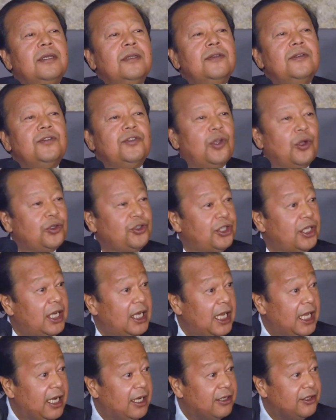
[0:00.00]
social
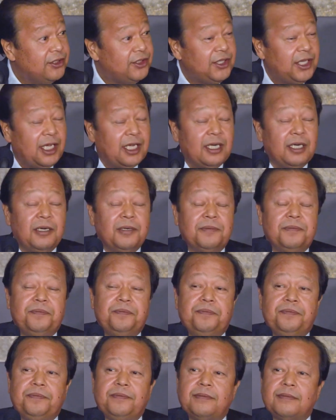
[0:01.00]
leaders here.
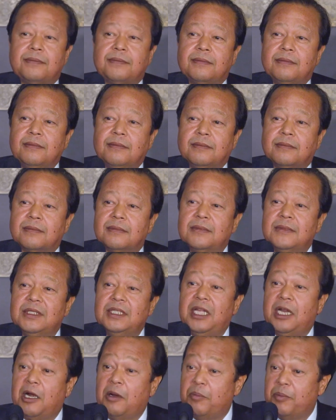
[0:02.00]

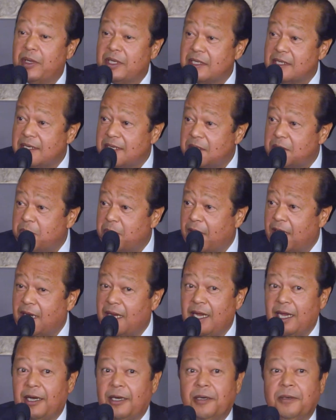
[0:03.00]
There are businessmen
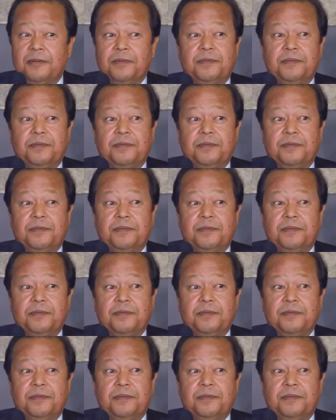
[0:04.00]
here.